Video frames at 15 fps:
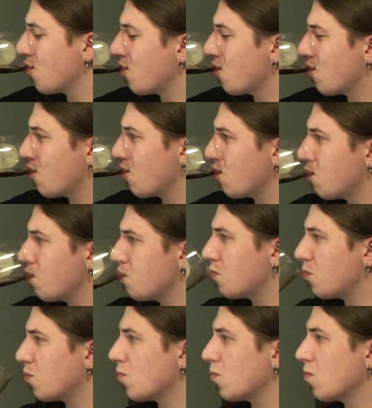
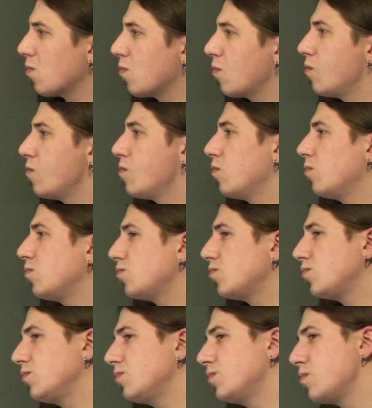
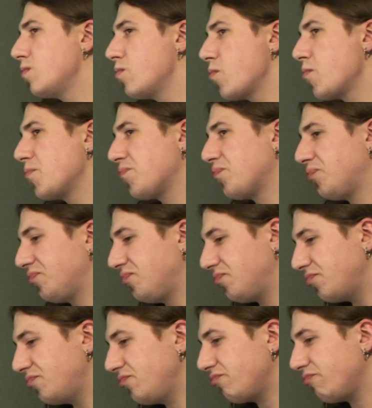
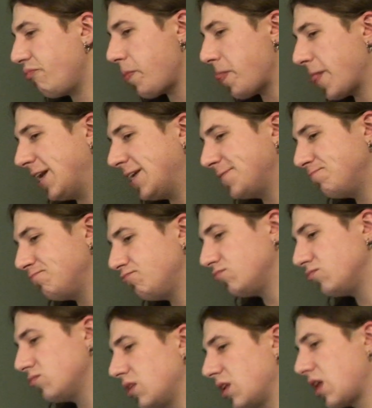
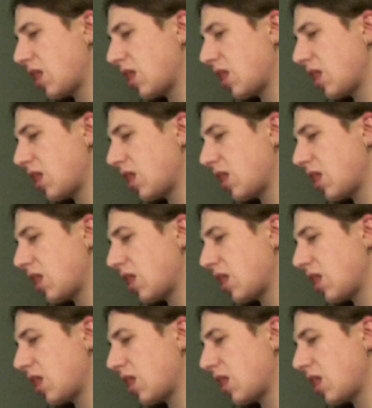(not speaking)